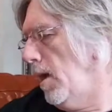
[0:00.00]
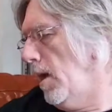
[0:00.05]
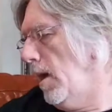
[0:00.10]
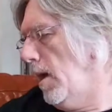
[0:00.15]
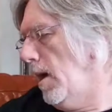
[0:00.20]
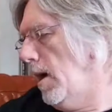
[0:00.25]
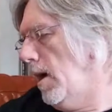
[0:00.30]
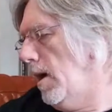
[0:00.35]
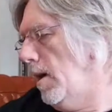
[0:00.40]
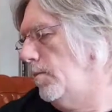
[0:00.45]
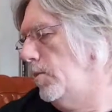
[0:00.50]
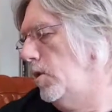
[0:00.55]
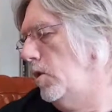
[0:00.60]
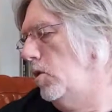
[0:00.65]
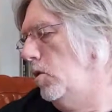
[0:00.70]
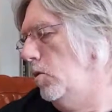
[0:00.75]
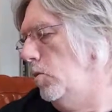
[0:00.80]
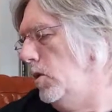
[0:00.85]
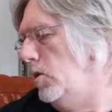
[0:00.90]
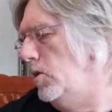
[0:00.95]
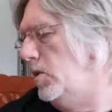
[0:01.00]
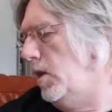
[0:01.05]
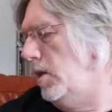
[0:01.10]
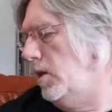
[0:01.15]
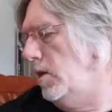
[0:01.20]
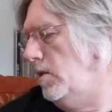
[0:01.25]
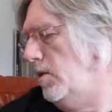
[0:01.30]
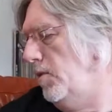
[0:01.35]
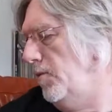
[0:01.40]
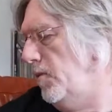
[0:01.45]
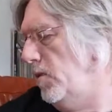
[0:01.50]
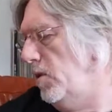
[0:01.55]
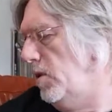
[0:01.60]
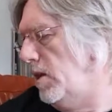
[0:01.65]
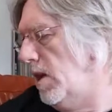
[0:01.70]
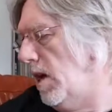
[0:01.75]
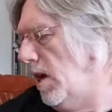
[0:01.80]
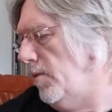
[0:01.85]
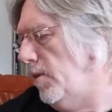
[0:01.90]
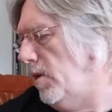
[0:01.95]
The US had a different
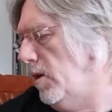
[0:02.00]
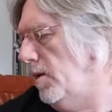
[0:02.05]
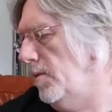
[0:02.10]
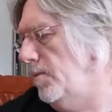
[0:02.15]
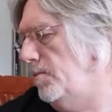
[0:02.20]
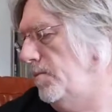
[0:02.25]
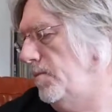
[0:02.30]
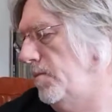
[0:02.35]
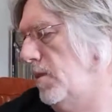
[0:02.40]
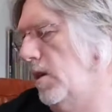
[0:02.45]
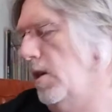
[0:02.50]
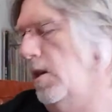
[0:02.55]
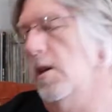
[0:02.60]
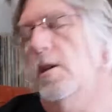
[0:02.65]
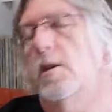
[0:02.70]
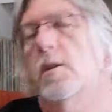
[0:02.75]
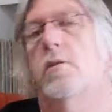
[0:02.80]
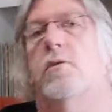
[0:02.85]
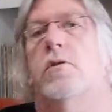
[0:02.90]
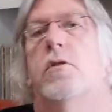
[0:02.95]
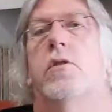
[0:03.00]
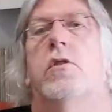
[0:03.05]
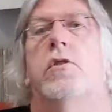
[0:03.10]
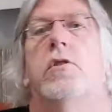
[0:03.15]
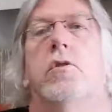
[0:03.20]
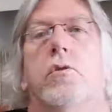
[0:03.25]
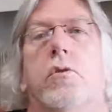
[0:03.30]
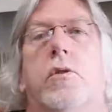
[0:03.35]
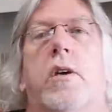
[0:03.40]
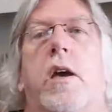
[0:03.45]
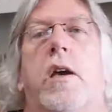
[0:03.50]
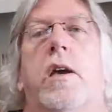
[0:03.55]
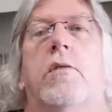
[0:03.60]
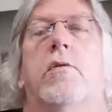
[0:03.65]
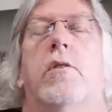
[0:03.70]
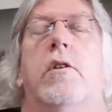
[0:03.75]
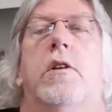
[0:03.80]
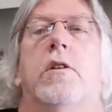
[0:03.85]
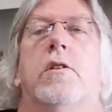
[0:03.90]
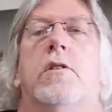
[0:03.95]
cover to the UK
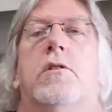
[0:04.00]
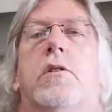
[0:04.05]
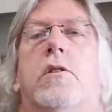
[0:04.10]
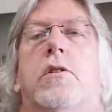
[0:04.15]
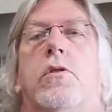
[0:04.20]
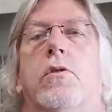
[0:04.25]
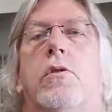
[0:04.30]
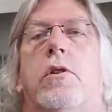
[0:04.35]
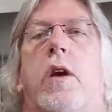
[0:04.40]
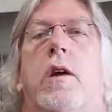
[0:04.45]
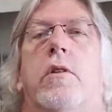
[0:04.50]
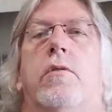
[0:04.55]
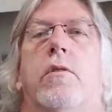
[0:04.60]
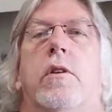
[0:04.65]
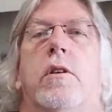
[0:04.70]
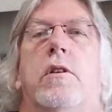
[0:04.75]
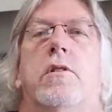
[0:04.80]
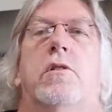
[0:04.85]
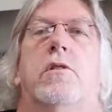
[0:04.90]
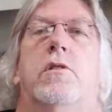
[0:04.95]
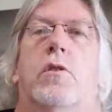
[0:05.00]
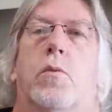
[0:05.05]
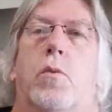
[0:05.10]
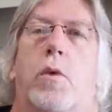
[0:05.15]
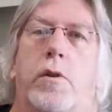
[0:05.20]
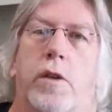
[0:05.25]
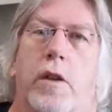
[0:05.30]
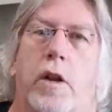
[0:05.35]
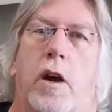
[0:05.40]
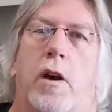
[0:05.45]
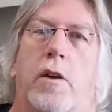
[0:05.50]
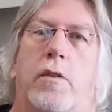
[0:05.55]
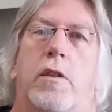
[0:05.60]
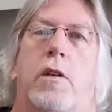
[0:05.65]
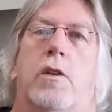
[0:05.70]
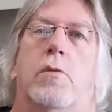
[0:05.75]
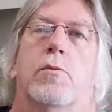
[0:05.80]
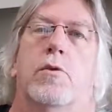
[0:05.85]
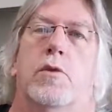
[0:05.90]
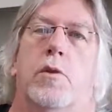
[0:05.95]
release. The UK release is the one that I
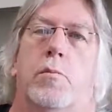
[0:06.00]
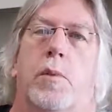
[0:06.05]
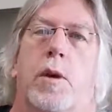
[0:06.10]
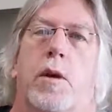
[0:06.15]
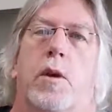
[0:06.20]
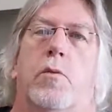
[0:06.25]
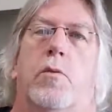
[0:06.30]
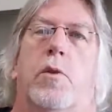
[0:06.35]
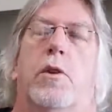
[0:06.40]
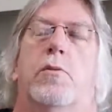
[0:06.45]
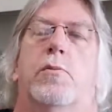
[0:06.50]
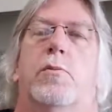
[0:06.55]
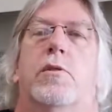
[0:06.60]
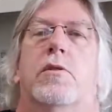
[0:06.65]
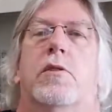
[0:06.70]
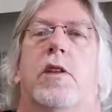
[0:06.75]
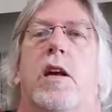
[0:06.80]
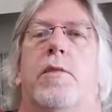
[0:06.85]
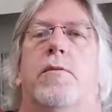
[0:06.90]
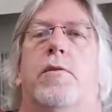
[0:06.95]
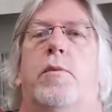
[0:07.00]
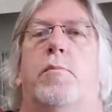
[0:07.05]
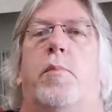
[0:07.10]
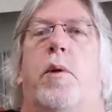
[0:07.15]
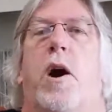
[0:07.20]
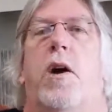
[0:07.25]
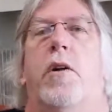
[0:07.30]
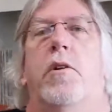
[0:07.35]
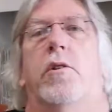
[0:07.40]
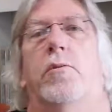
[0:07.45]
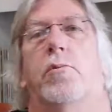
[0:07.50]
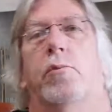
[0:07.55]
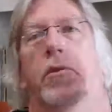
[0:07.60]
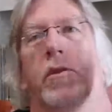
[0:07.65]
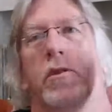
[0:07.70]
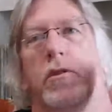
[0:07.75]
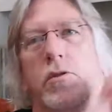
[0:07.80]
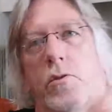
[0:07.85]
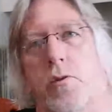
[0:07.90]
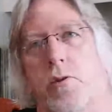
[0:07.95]
think was the better one, with David Byron with
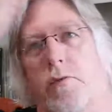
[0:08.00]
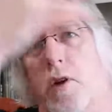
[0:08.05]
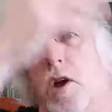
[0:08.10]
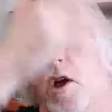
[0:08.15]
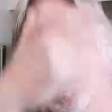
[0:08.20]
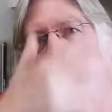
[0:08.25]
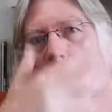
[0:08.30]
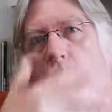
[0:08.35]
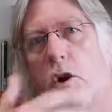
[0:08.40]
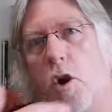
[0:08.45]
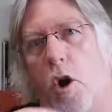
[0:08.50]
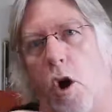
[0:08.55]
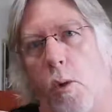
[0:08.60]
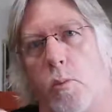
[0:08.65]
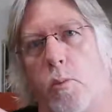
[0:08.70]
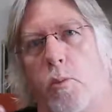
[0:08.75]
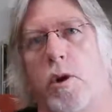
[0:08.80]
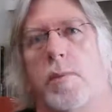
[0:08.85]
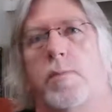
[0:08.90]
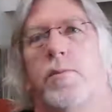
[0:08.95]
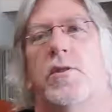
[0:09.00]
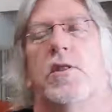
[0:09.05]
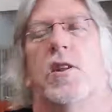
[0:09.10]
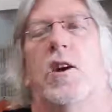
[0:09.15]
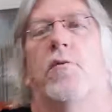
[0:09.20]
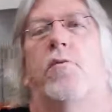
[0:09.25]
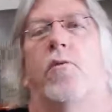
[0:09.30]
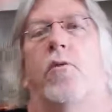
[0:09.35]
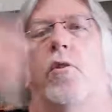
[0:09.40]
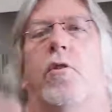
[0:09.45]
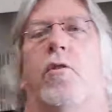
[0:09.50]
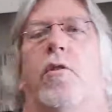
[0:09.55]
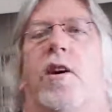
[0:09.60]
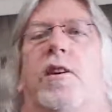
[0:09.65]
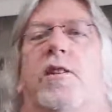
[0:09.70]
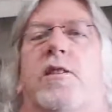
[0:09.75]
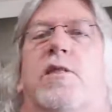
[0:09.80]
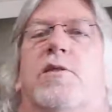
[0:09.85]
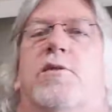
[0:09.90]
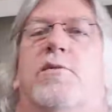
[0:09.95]
this sort of cobweb stuff all
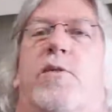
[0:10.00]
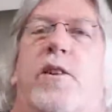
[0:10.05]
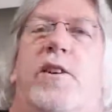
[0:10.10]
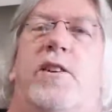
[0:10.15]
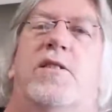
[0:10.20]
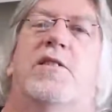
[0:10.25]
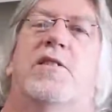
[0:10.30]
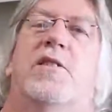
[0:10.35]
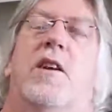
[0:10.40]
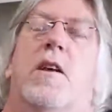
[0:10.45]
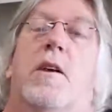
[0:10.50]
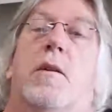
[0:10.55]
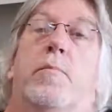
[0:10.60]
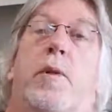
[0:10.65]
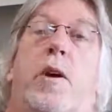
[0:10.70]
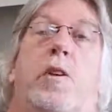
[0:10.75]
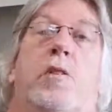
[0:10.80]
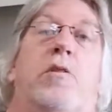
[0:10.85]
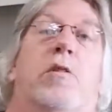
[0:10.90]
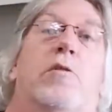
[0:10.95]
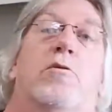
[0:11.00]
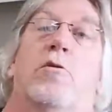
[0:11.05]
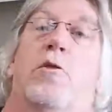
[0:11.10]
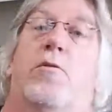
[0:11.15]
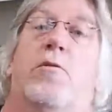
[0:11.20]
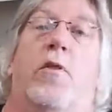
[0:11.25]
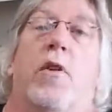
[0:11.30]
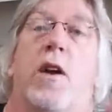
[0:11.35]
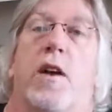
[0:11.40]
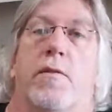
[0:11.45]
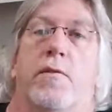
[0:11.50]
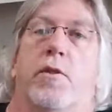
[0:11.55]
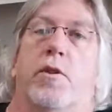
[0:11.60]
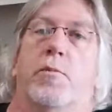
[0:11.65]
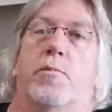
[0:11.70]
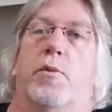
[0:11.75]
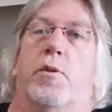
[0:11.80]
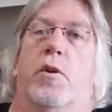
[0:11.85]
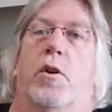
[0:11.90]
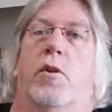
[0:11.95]
around his face. Apparently it took forever to
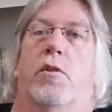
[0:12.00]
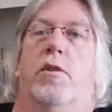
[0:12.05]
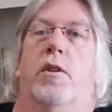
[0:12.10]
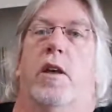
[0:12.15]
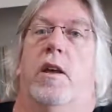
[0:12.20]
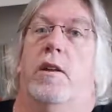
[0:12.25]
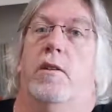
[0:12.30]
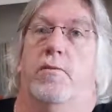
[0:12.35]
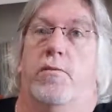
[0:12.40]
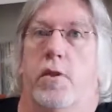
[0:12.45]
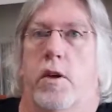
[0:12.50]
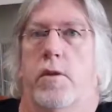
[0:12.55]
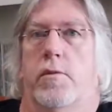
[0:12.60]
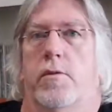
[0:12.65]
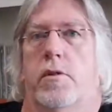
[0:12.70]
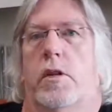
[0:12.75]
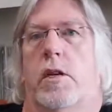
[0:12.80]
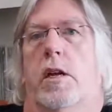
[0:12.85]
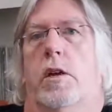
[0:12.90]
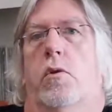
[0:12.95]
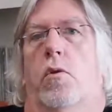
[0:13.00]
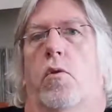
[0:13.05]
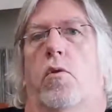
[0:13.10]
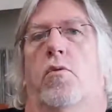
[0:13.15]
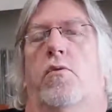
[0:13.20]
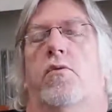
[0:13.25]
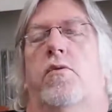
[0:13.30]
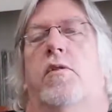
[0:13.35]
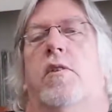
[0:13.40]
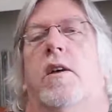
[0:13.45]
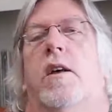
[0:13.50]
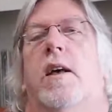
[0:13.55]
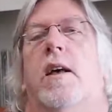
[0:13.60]
put on and forever to get off.